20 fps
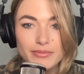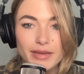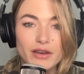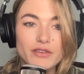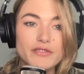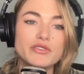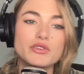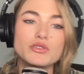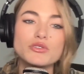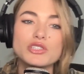
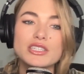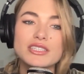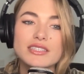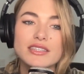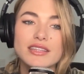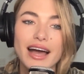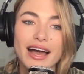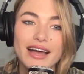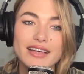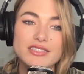Mount Fuji's
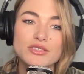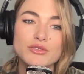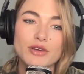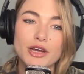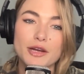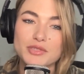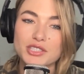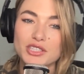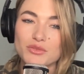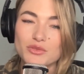last
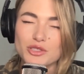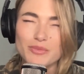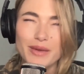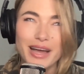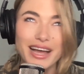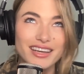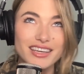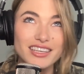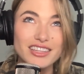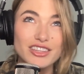eruption was
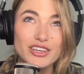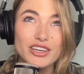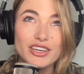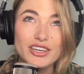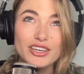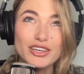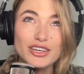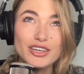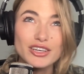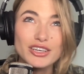back in
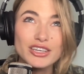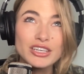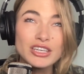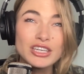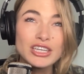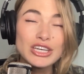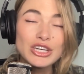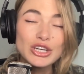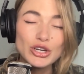the